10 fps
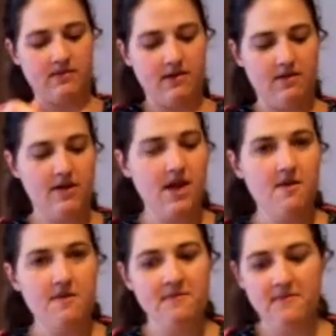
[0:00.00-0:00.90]
There we go.
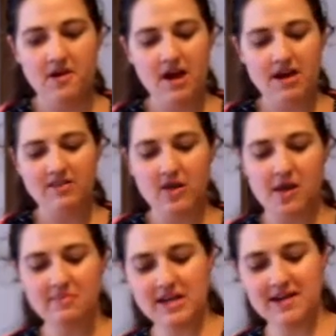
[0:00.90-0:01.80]
Alright, so
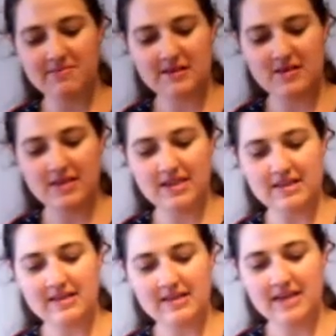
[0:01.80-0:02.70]
I'm going to keep doing
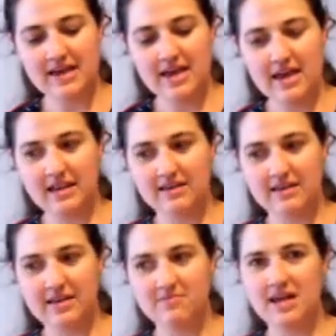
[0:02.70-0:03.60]
this
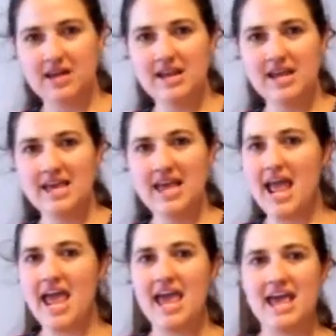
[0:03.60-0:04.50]
until I'm done,
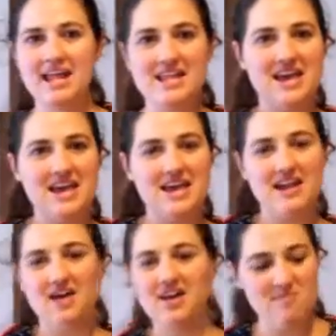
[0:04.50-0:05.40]
and
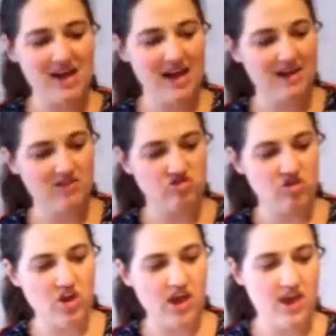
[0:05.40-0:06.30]
then I'll come back and
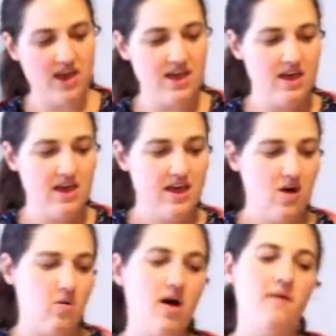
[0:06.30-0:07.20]
show you.
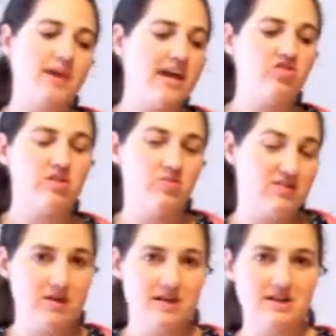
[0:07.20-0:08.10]
Well, actually,
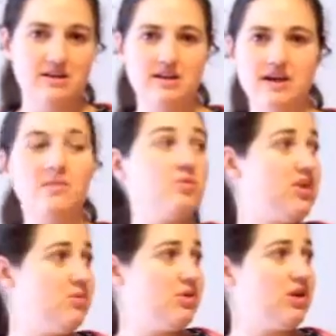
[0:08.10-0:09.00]
once I'm done, I'm
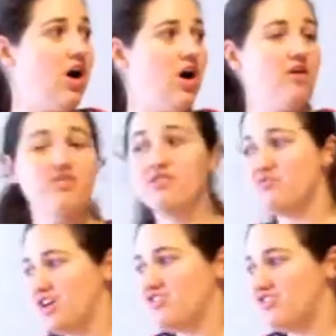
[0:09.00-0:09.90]
going to put it all in the
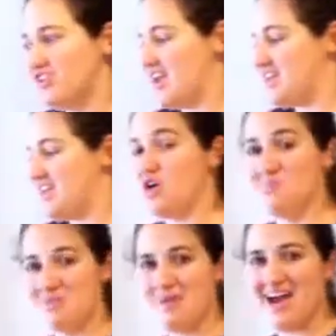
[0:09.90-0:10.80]
fridge, and then I'll be